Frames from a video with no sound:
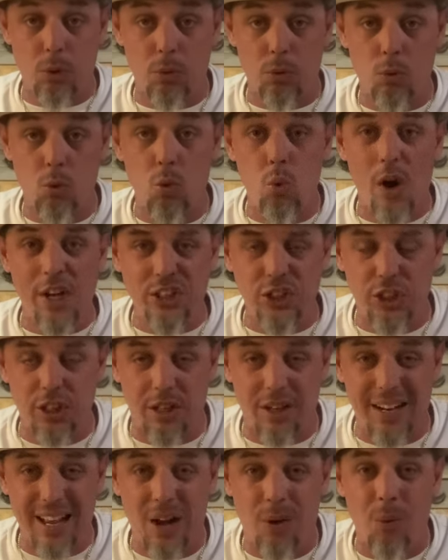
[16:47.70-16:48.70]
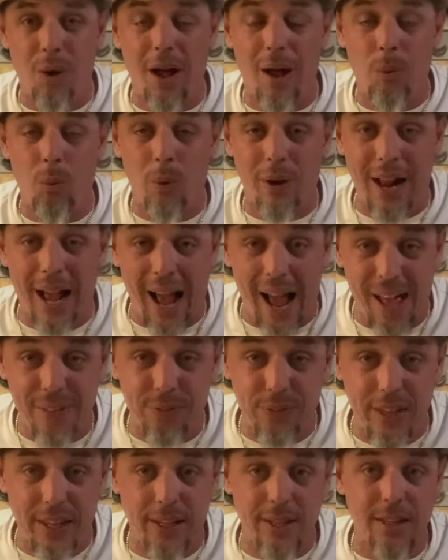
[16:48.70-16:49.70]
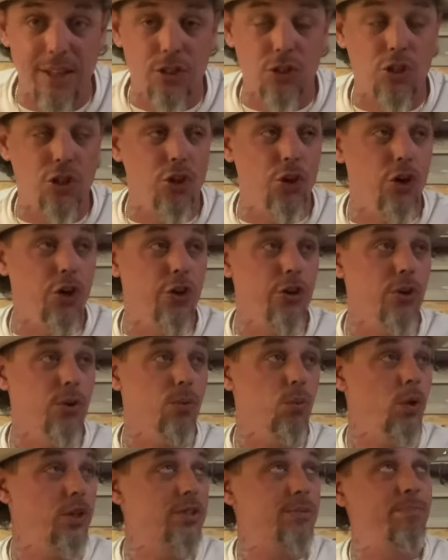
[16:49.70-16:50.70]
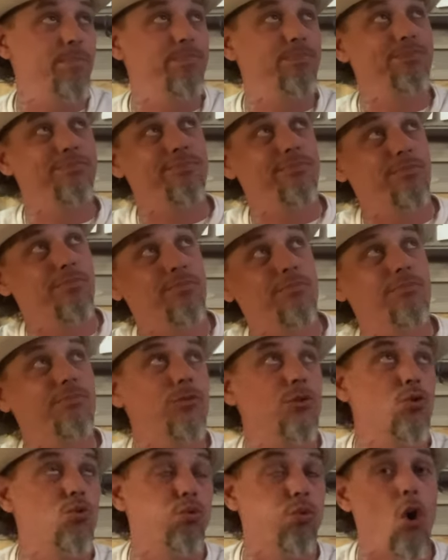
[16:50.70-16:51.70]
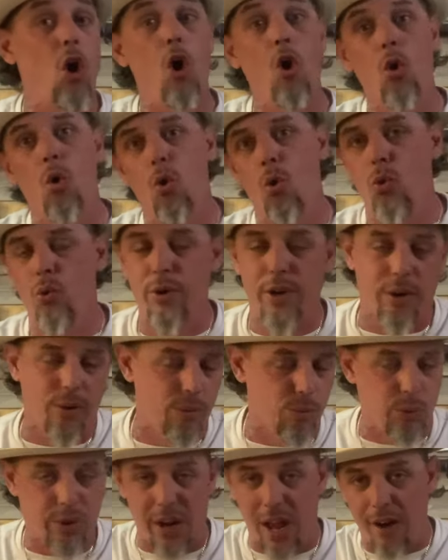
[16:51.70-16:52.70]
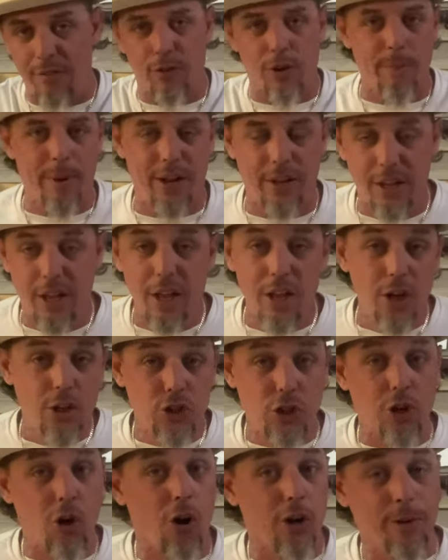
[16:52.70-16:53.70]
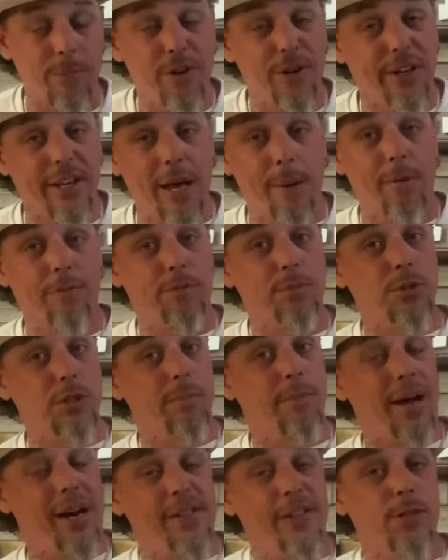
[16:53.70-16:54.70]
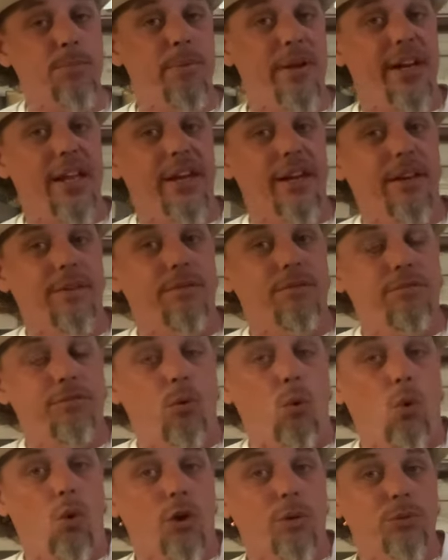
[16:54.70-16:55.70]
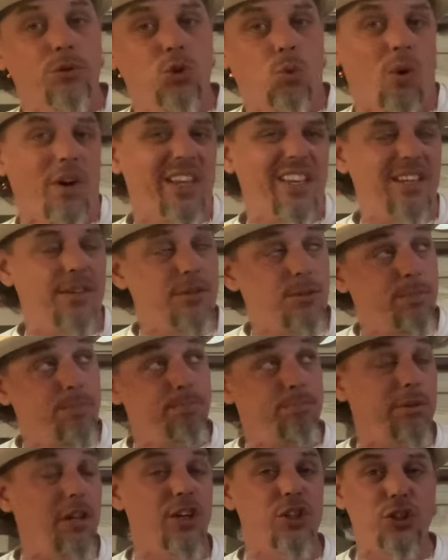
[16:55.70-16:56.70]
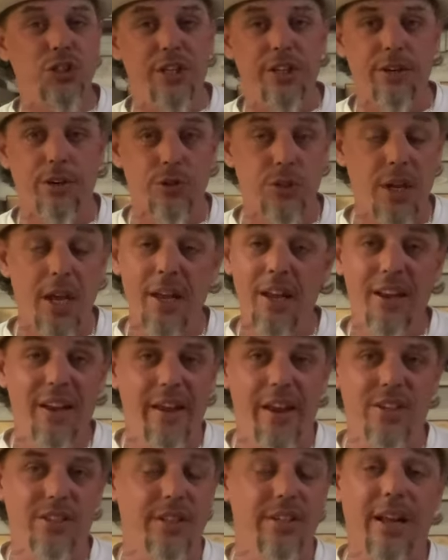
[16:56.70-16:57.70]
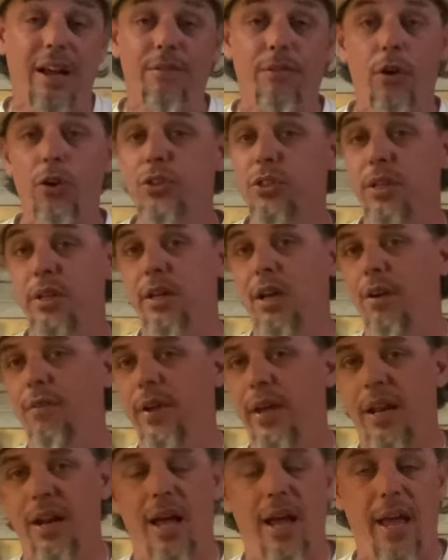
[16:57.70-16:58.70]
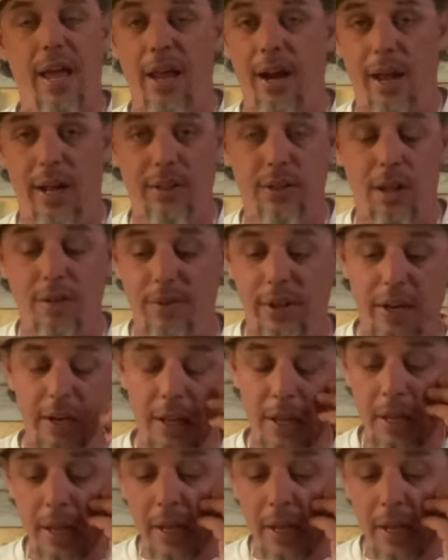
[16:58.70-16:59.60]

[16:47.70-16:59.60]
question on how, what I think is good or what's grown or whatever about cigar community, coming from somebody that's been in it for 20 plus years, is the diversity of it. And I love it.